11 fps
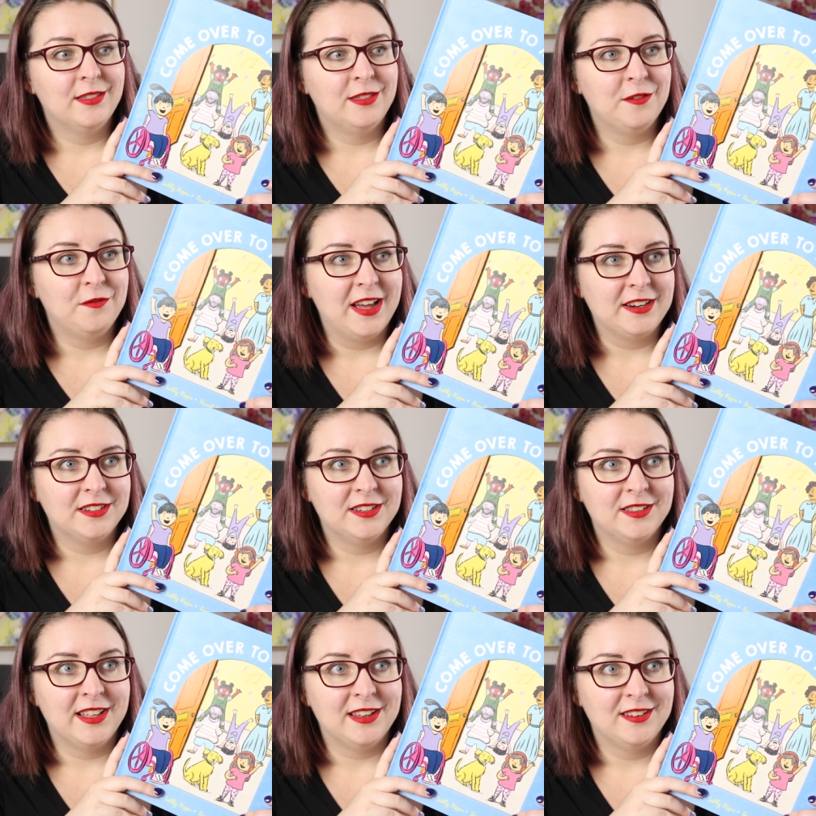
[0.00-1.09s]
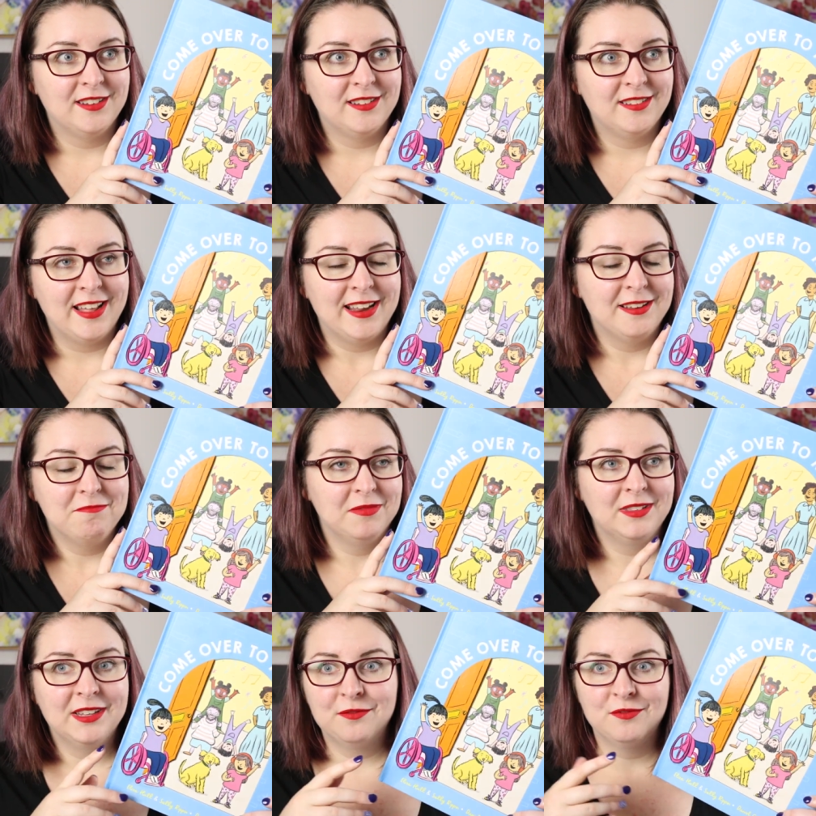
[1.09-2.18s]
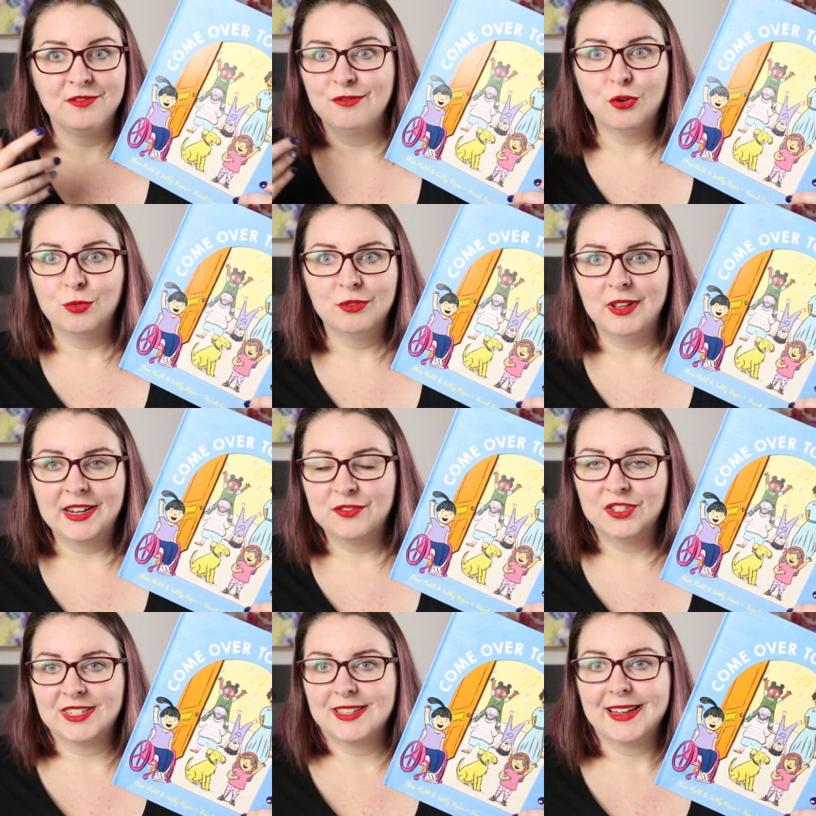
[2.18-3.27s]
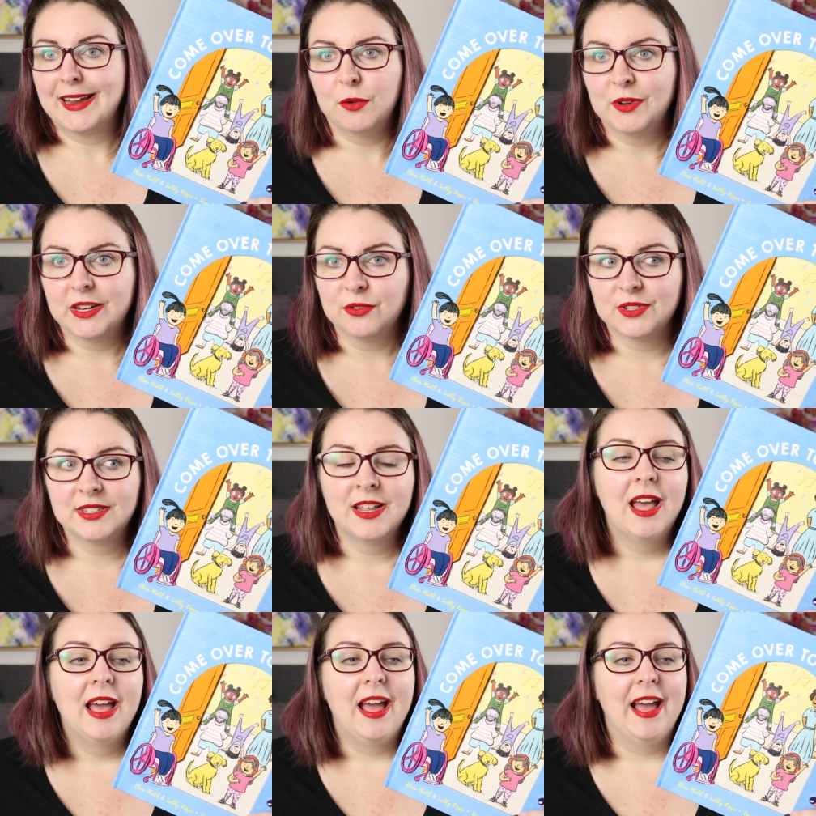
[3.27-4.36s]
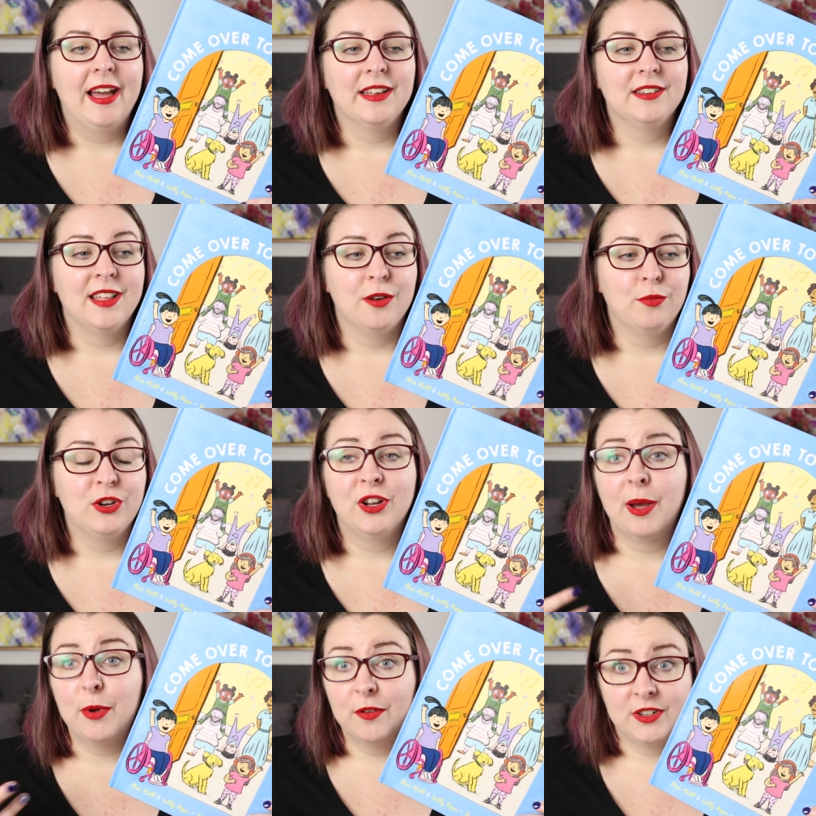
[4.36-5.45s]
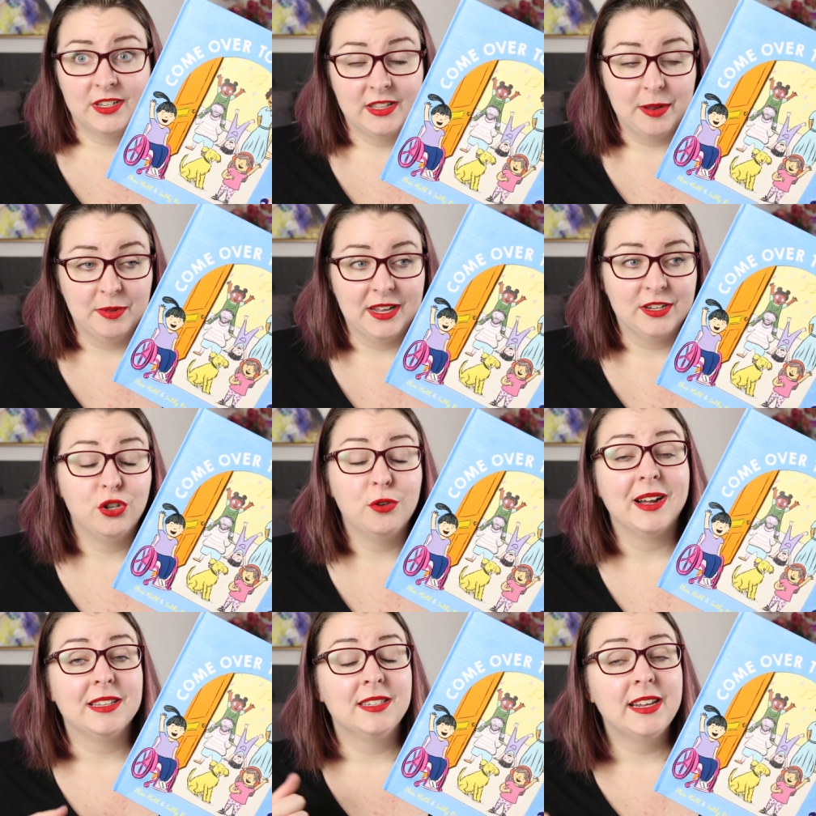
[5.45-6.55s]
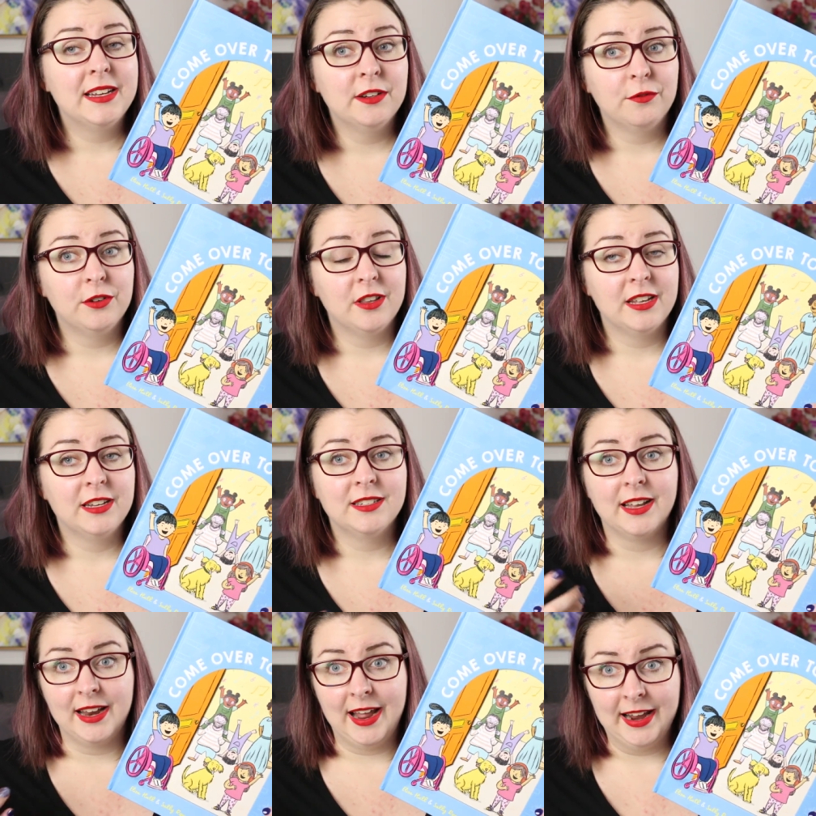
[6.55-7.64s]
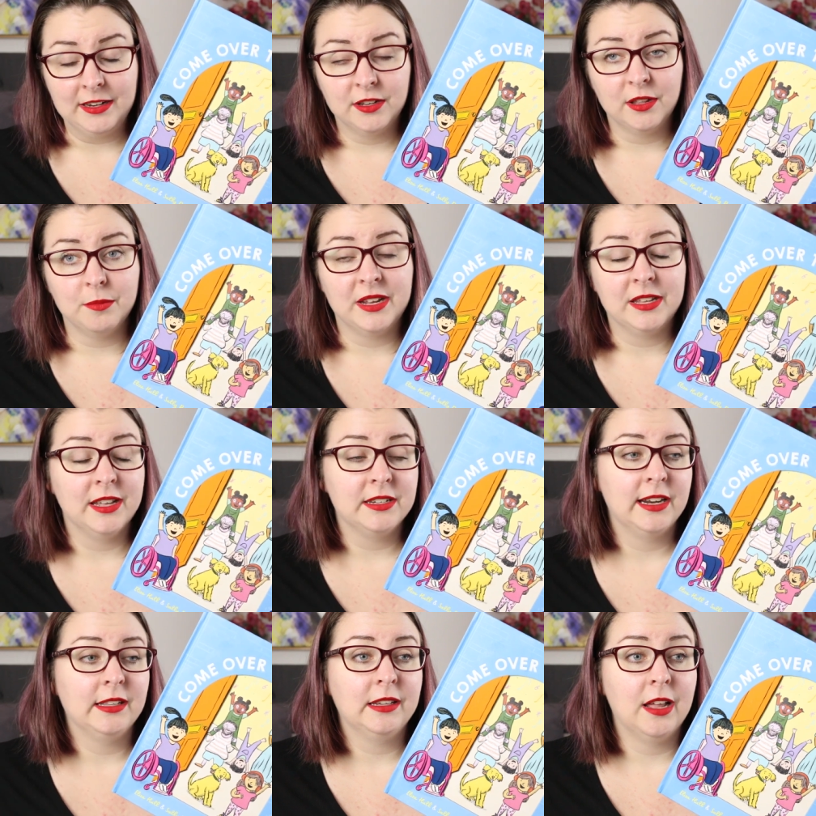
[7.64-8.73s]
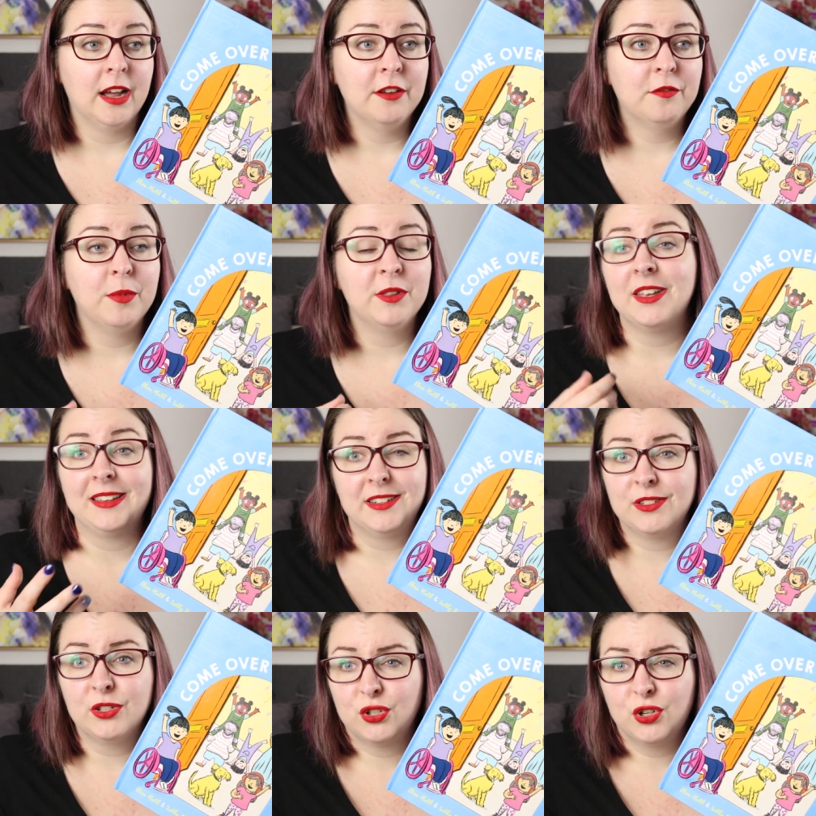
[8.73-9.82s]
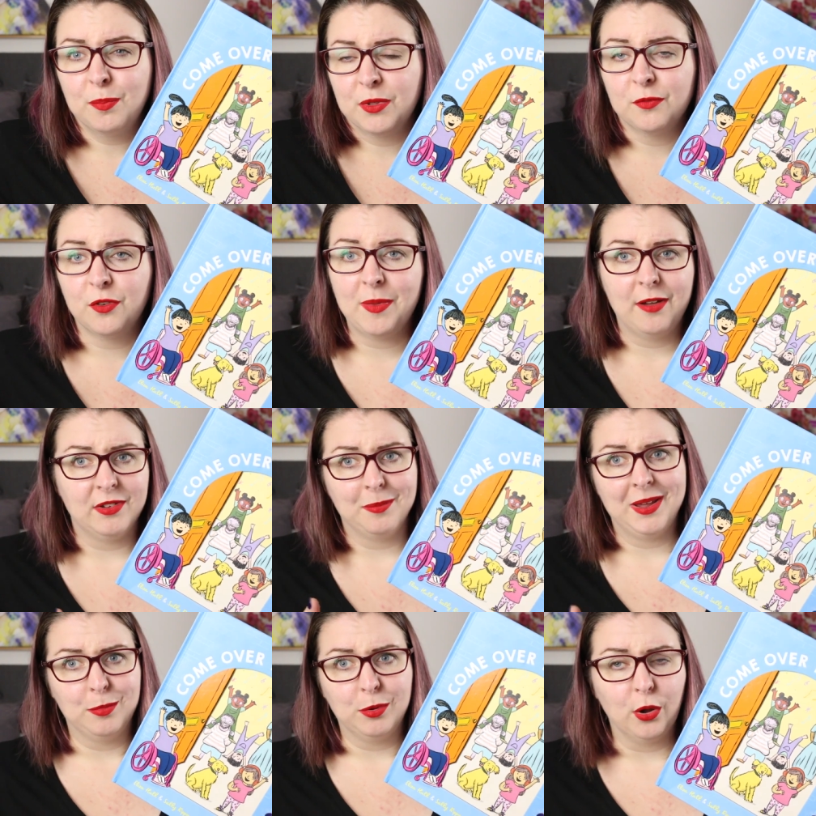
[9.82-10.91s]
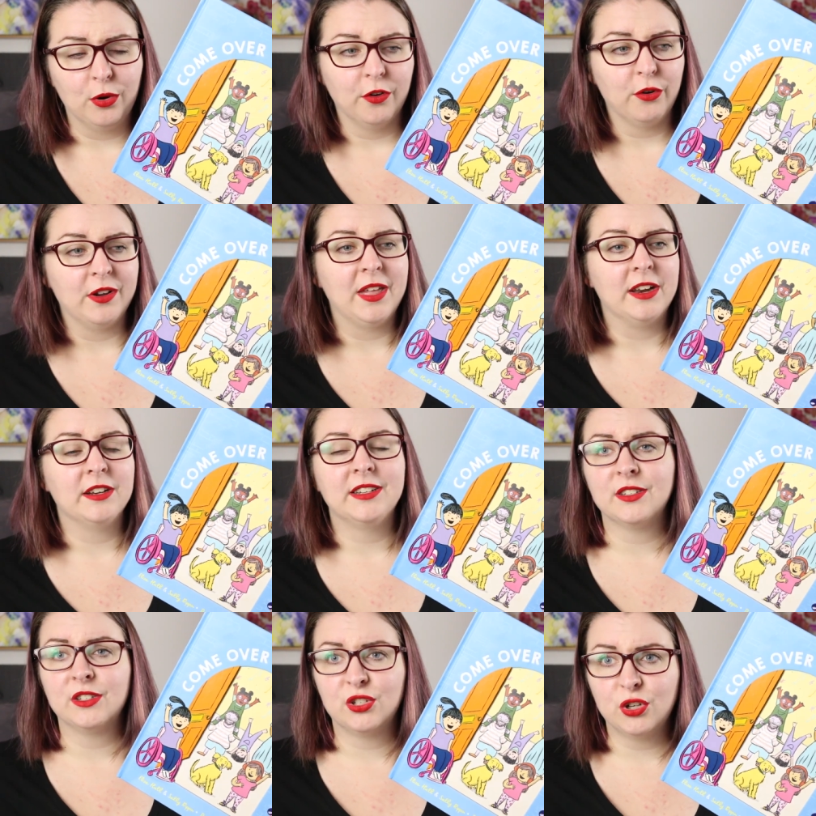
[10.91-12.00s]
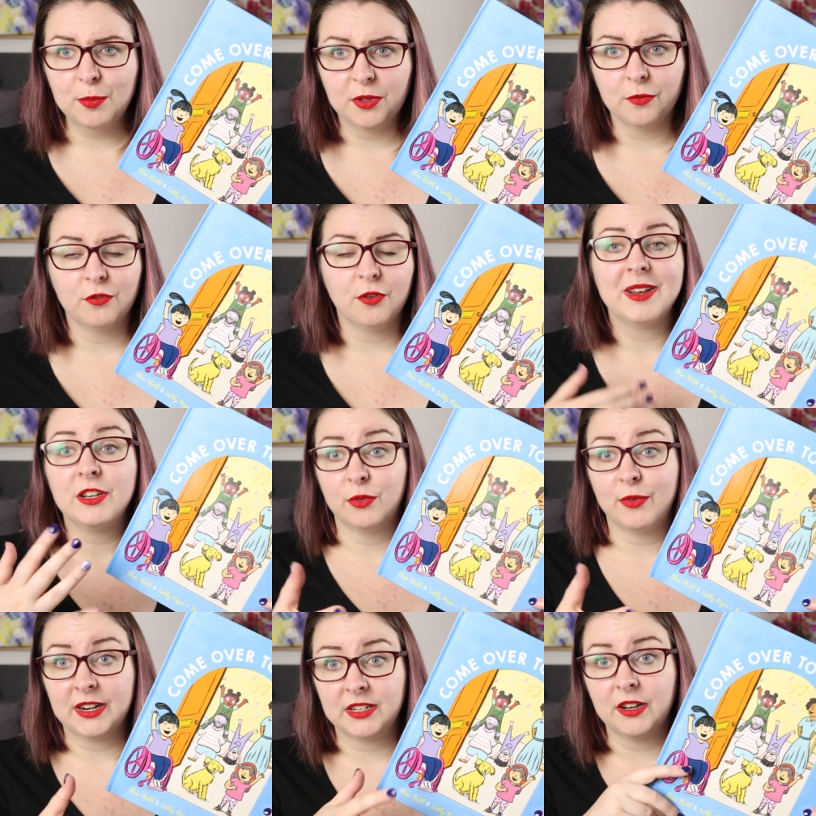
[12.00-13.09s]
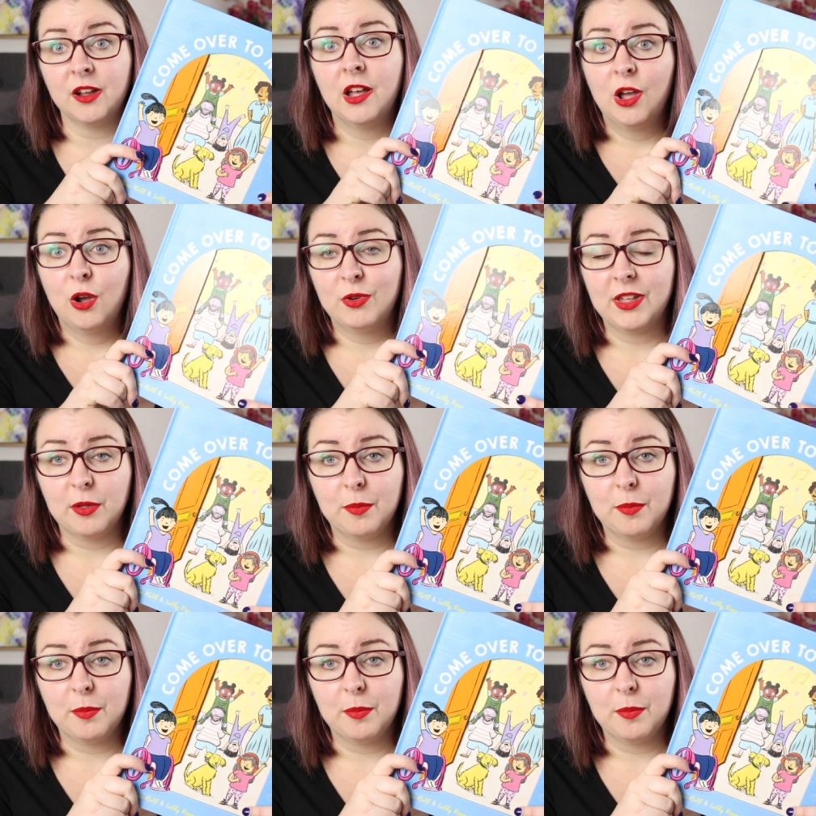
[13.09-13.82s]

the fact that they live normal lives just like anyone else and that when you come over to their place, you might see different things that aid them in their daily life, but that doesn't stop them from having people over and that it doesn't stop them from interacting with other